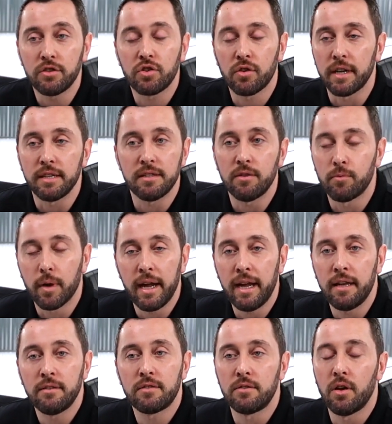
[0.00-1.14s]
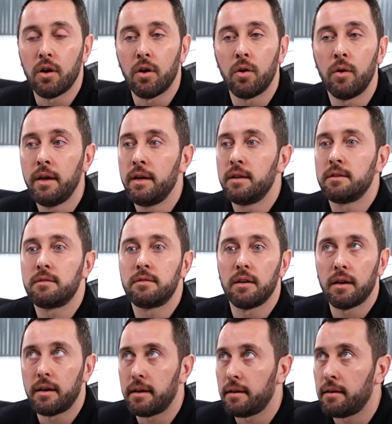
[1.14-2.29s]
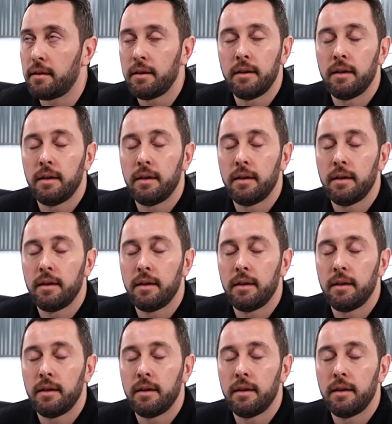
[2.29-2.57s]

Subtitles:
It's crazy. Rain, snow, sun.